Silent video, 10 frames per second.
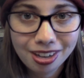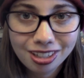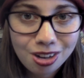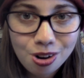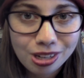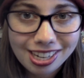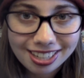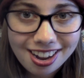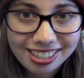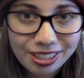I'm like, dude,
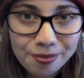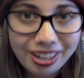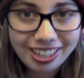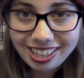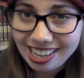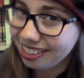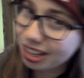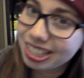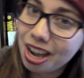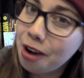he's awesome. Like he
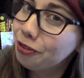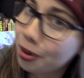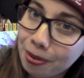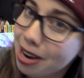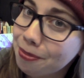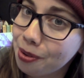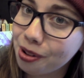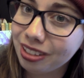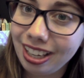looks out for people.